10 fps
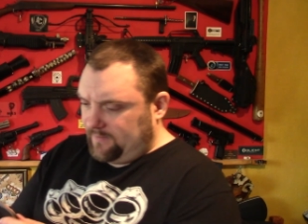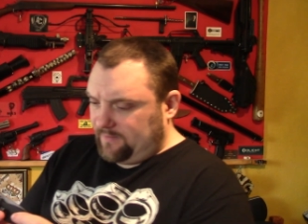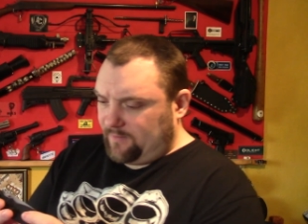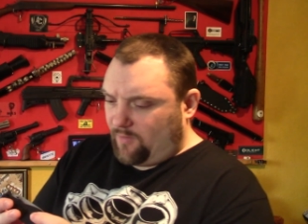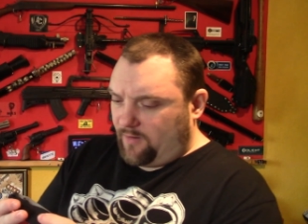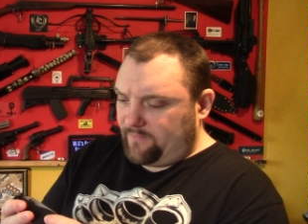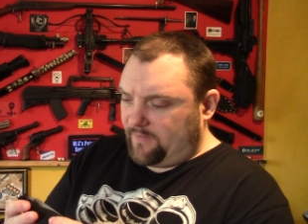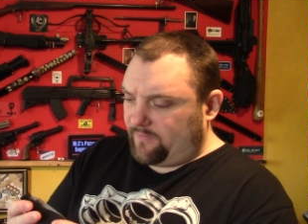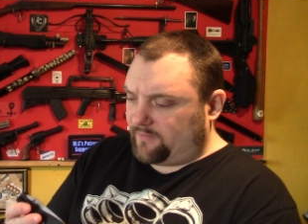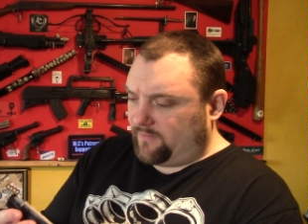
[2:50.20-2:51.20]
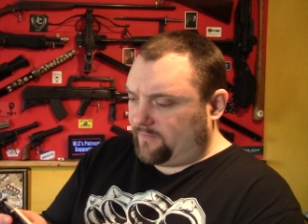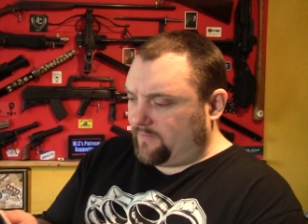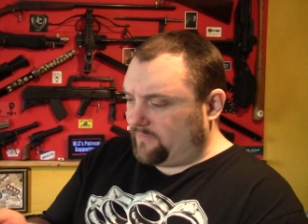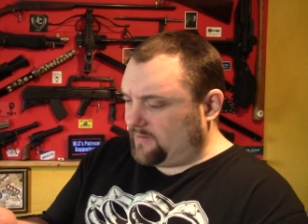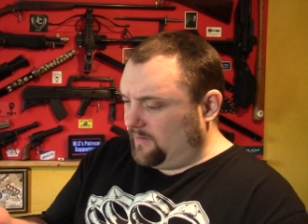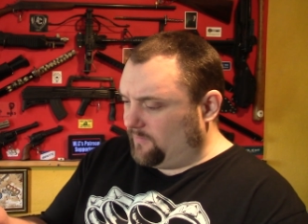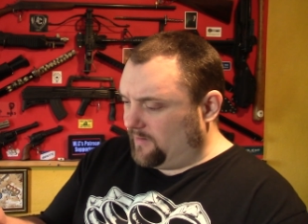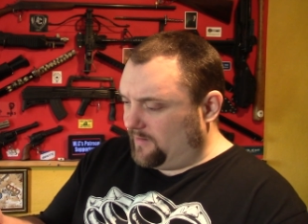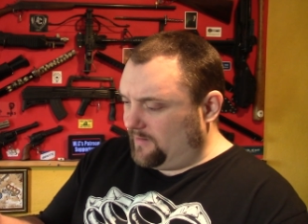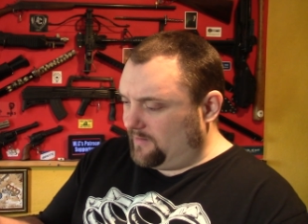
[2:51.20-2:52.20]
You know what? I've never. I don't think I've ever seen
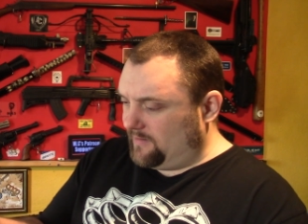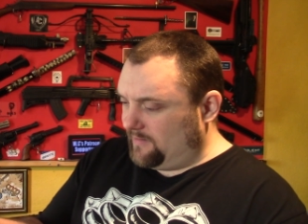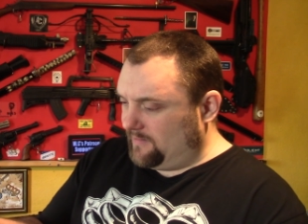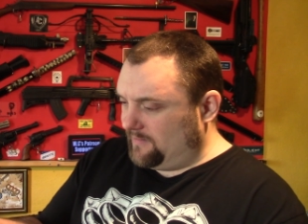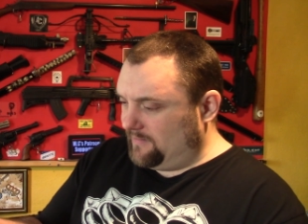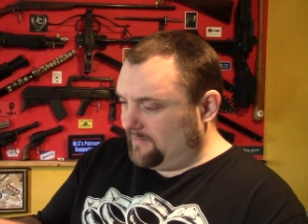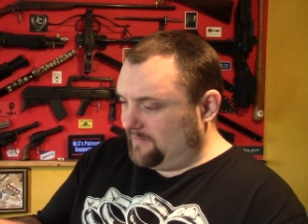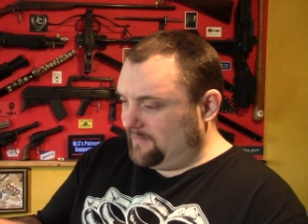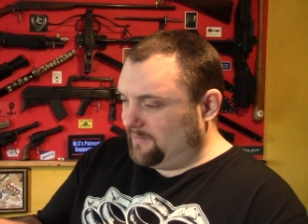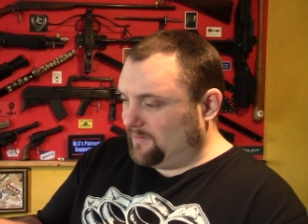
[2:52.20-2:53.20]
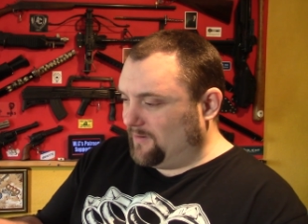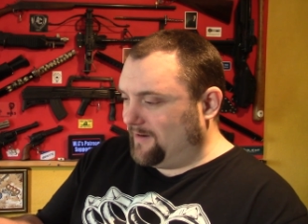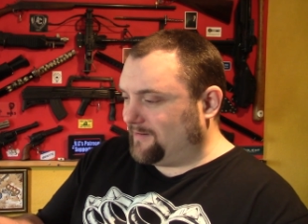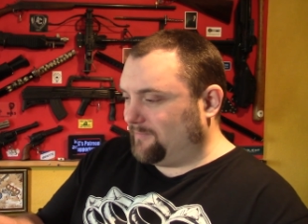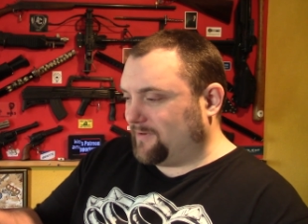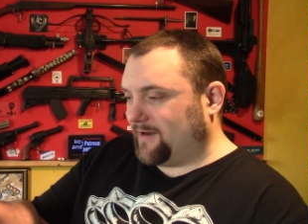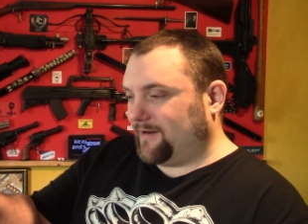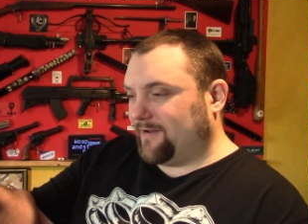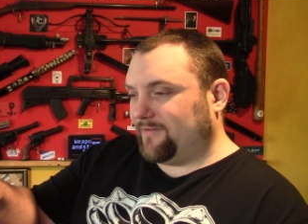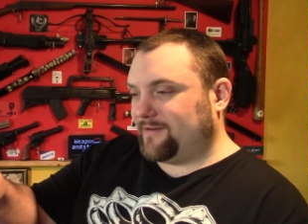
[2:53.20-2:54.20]
one of these. Oh, that's a
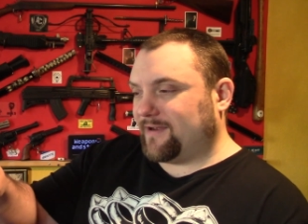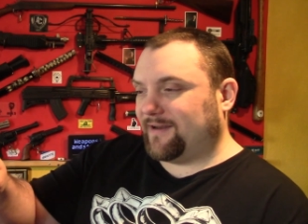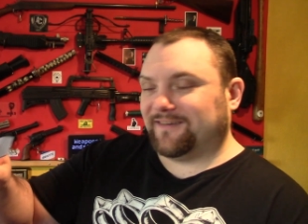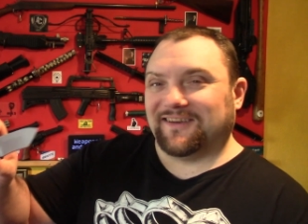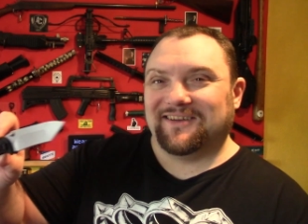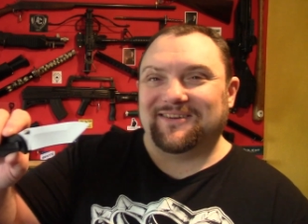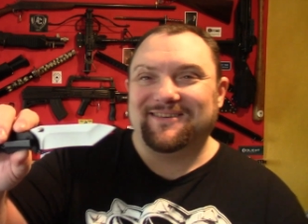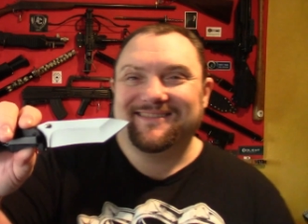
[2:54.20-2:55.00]
bloody lovely tanto.